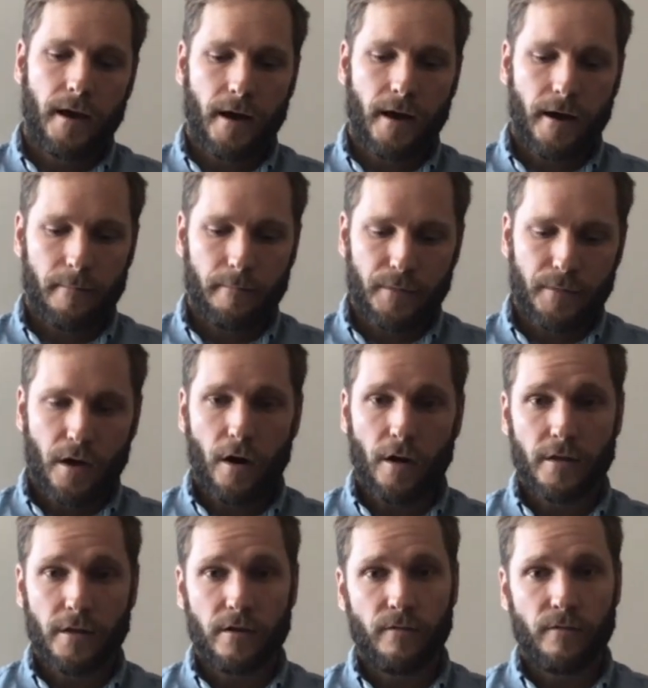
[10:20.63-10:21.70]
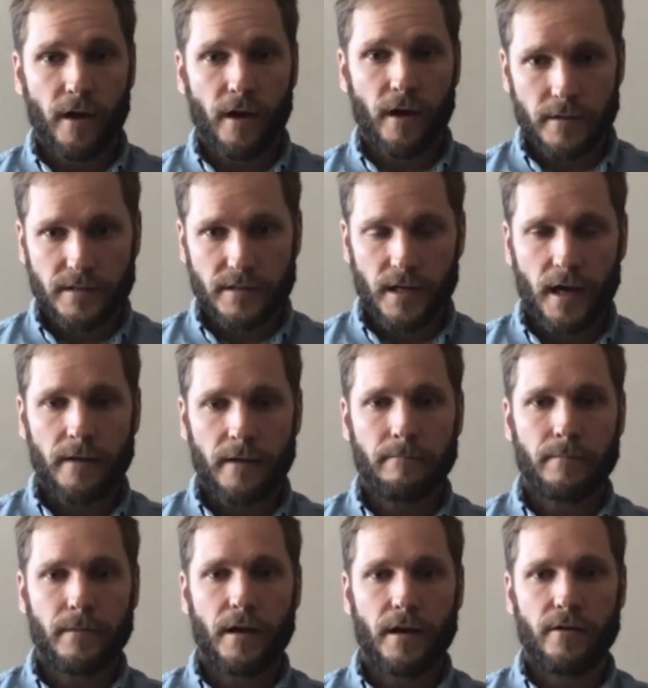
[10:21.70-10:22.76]
Um, on the development
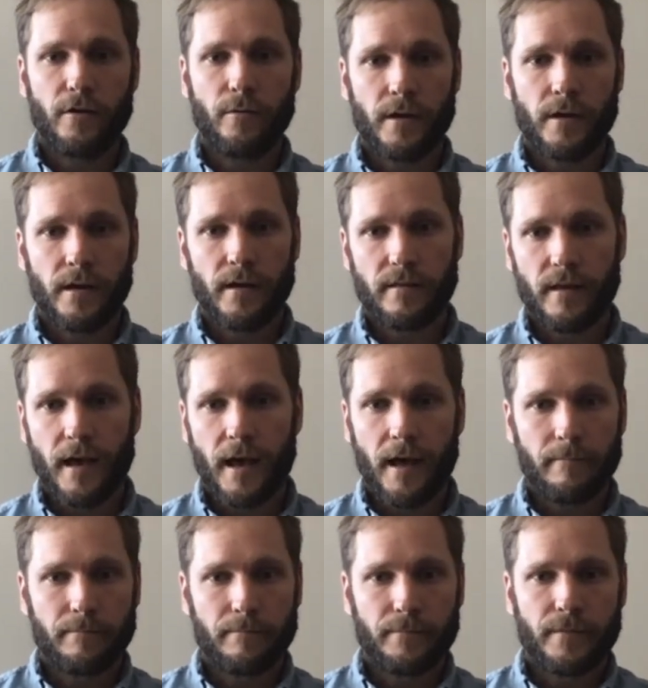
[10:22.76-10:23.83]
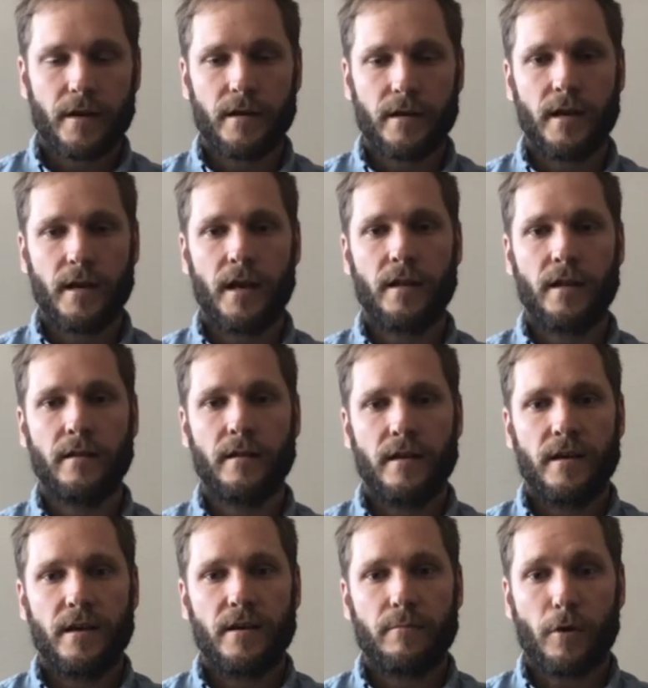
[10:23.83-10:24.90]
side, I do want to hit that again.
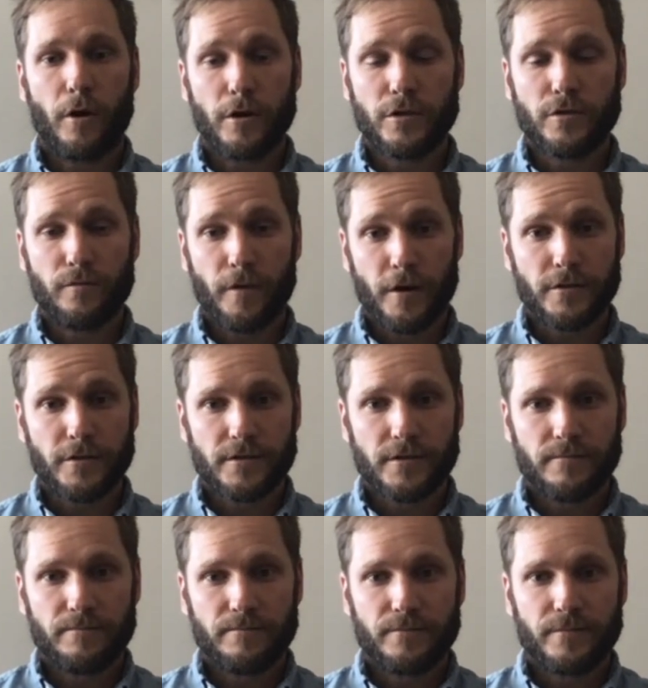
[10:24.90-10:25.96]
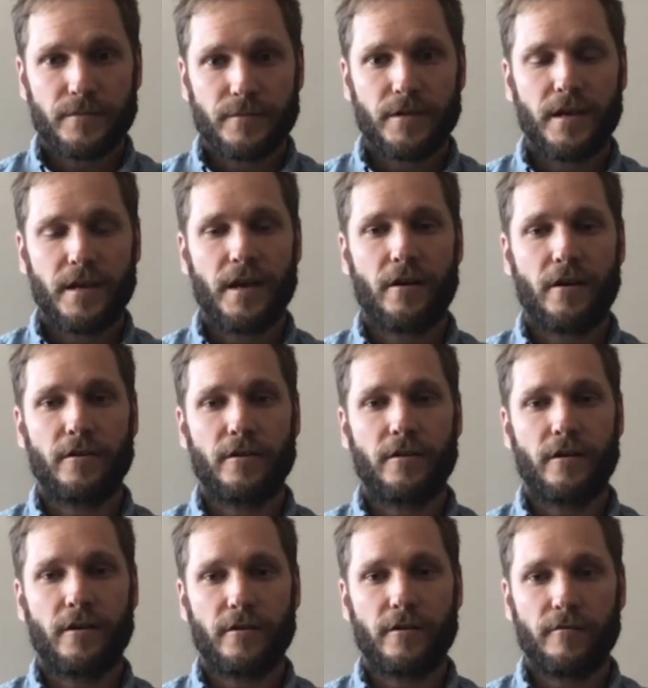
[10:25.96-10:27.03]
March 1st, in
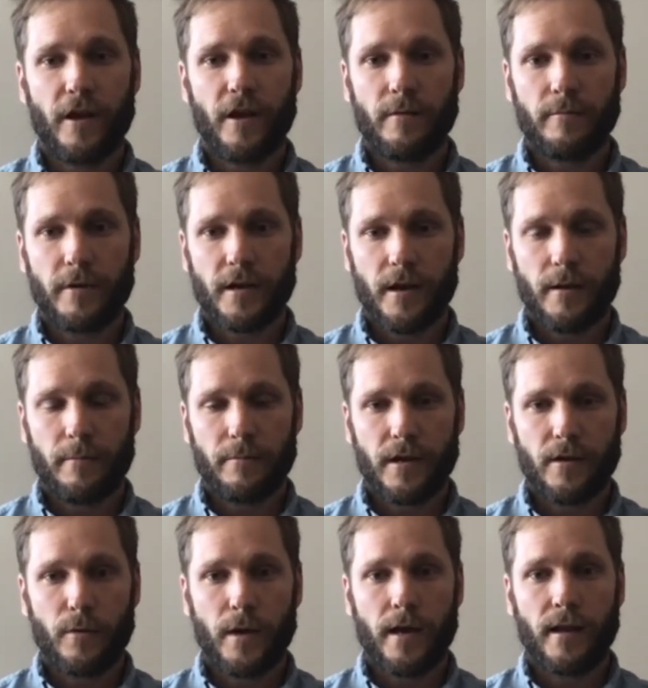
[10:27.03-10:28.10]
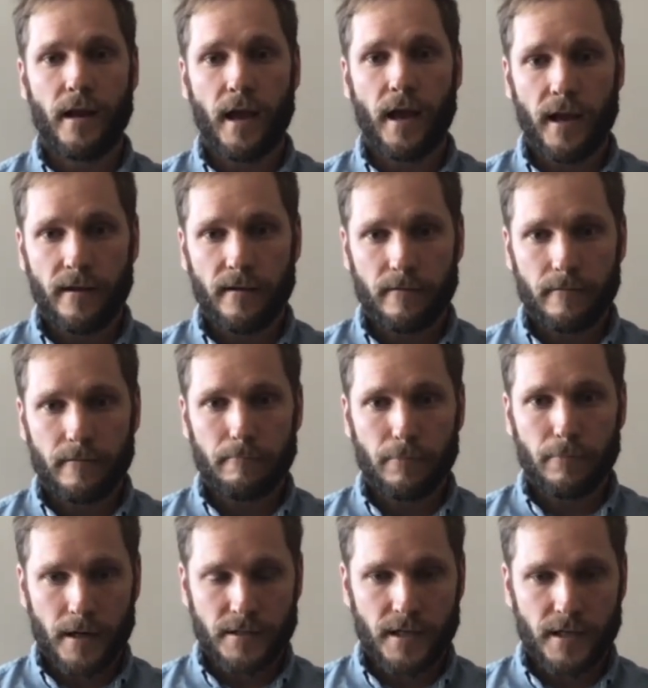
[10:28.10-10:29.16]
our on our development company, we had eight
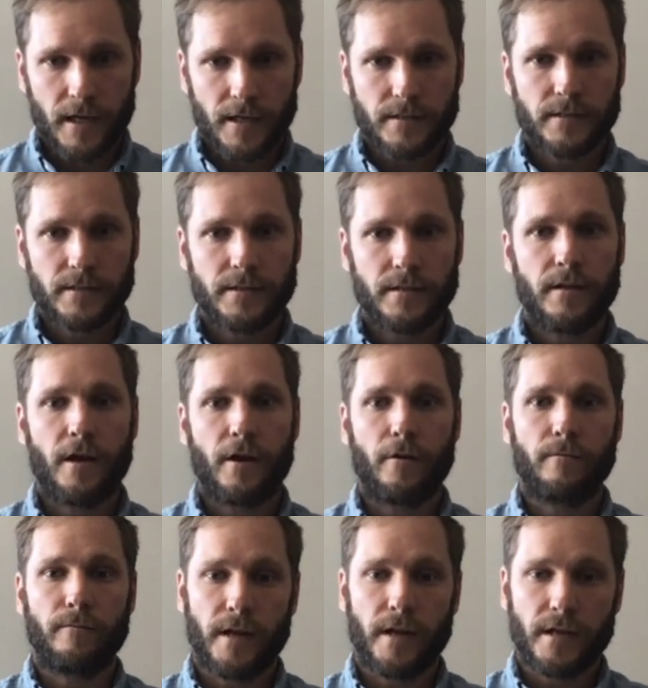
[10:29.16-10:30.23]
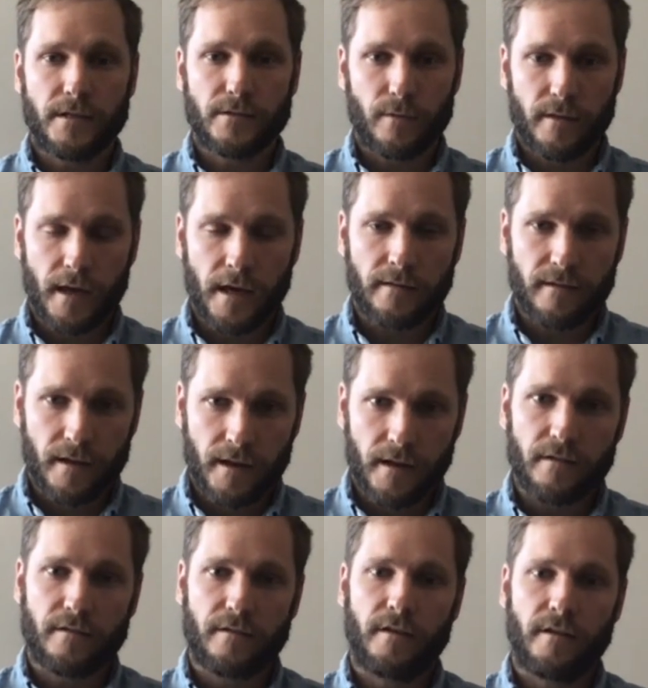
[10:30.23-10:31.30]
projects that are finished with eight
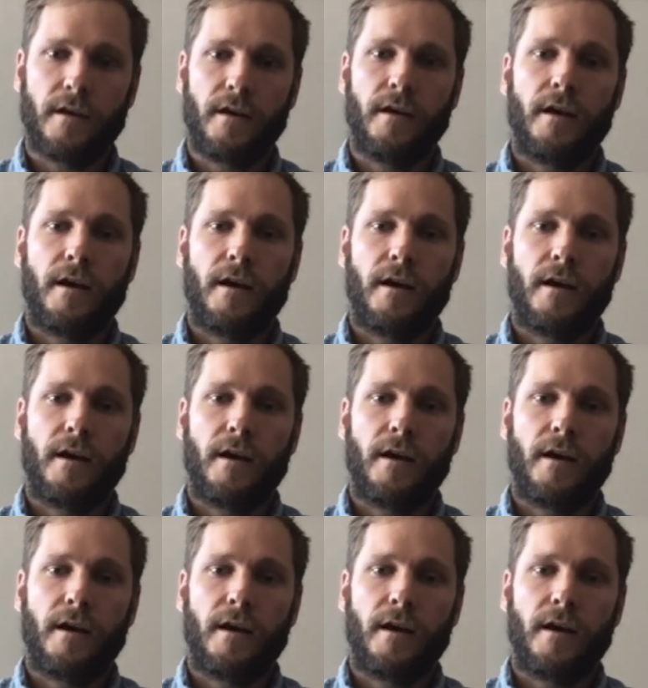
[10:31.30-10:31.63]
tenants.